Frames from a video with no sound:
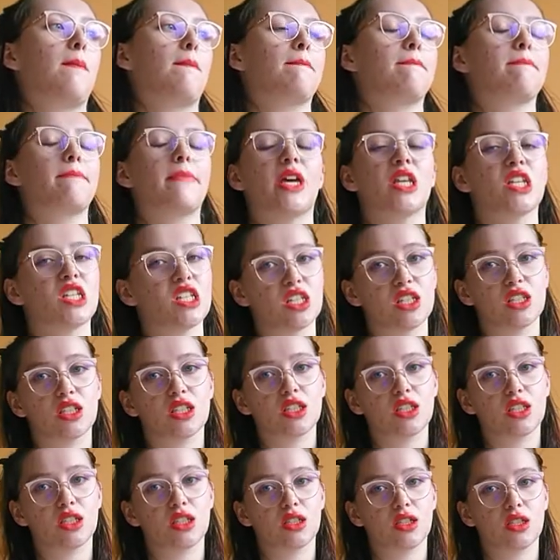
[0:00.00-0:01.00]
magic
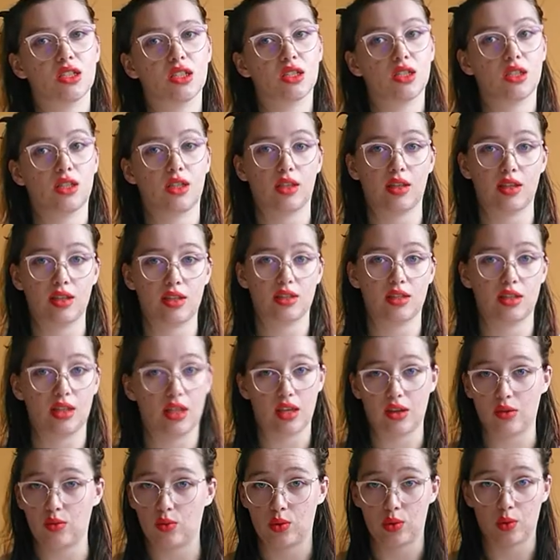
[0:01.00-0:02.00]
is
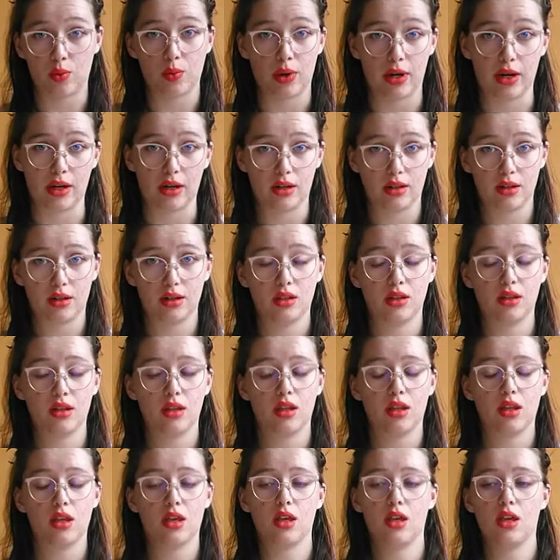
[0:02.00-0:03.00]
everywhere,
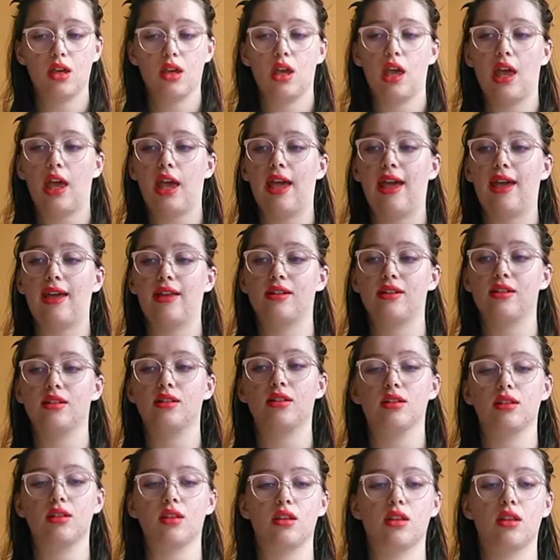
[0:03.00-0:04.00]
and
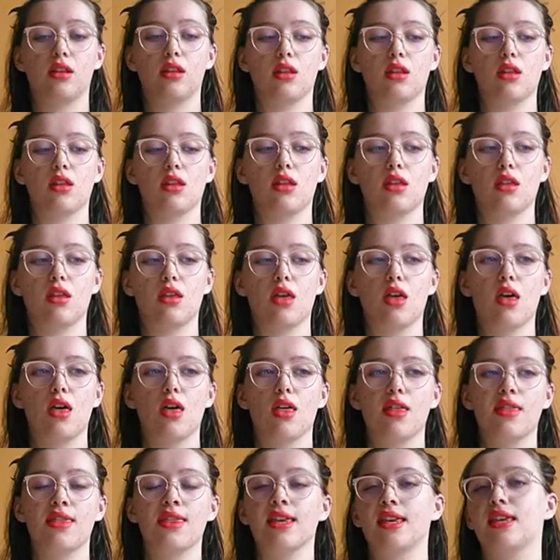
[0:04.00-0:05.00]

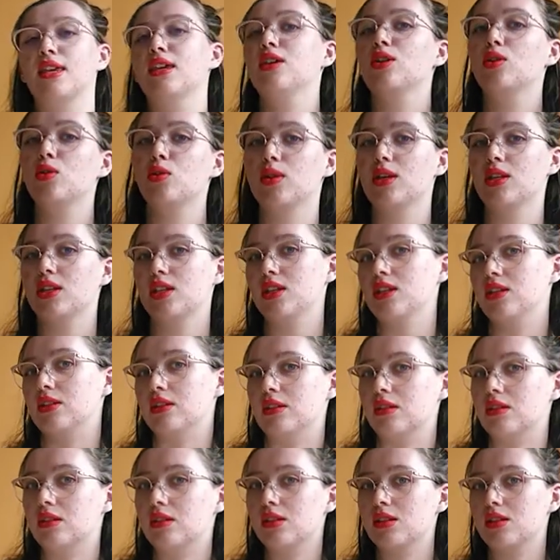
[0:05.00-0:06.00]
the
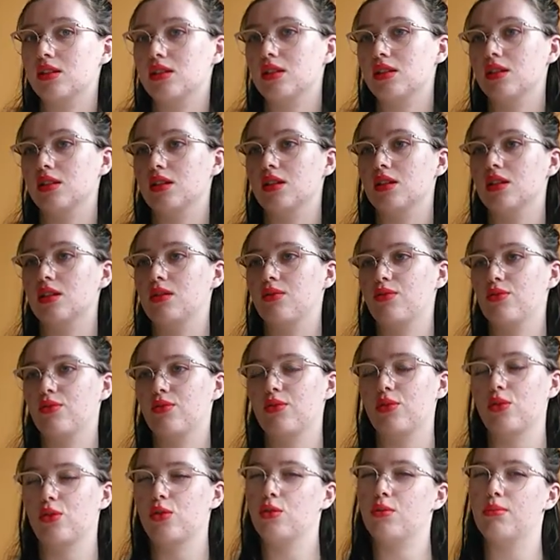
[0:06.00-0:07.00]
ingredients
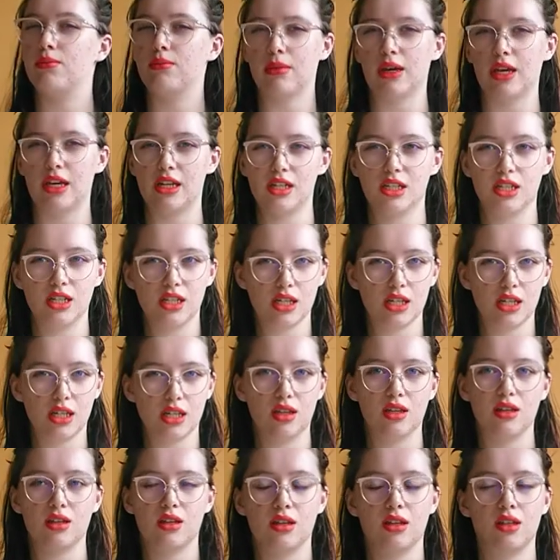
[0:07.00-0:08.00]
for magic,
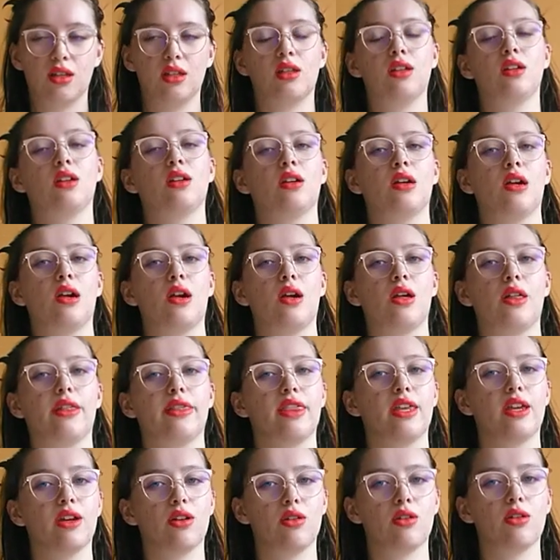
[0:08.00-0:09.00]

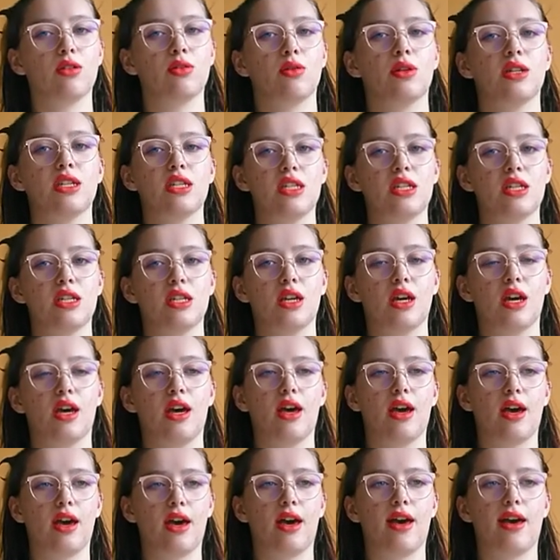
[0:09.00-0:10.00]
they're already
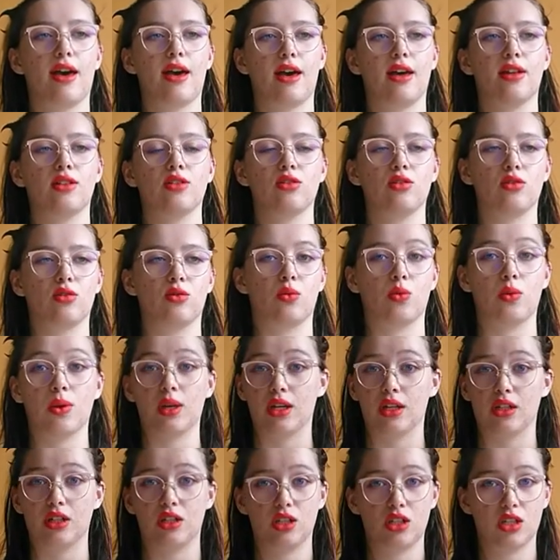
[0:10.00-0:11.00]
at your
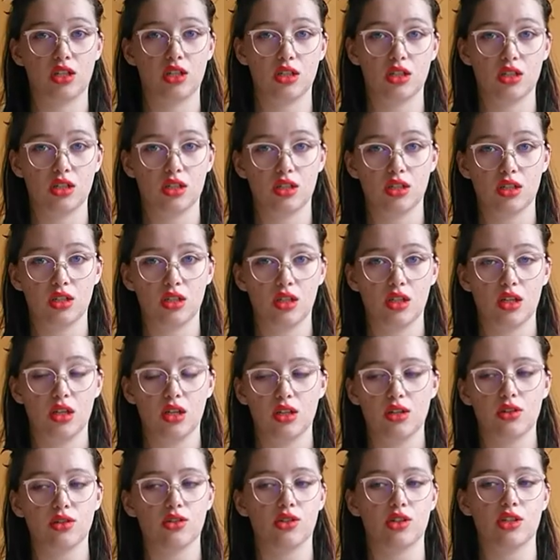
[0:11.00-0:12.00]
reach.
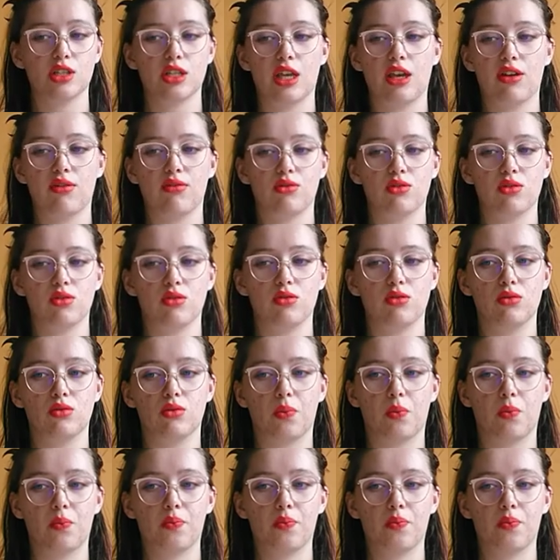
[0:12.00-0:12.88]
You just have to